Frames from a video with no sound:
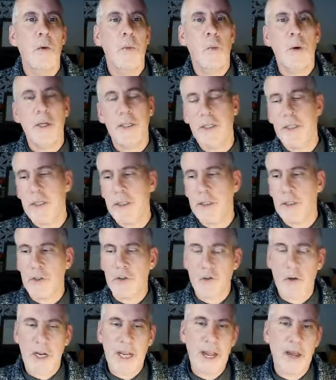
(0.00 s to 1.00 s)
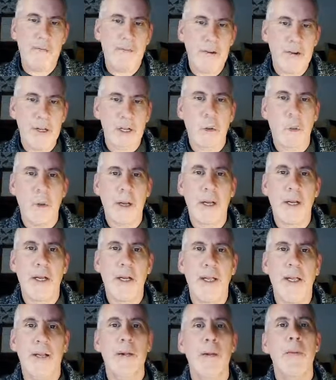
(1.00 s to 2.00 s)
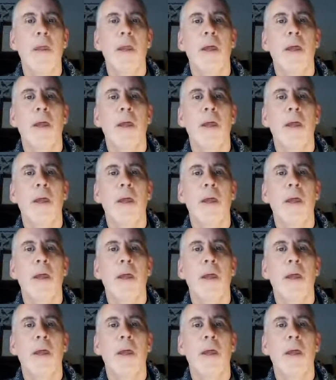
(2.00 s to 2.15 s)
What does it dry out very quickly?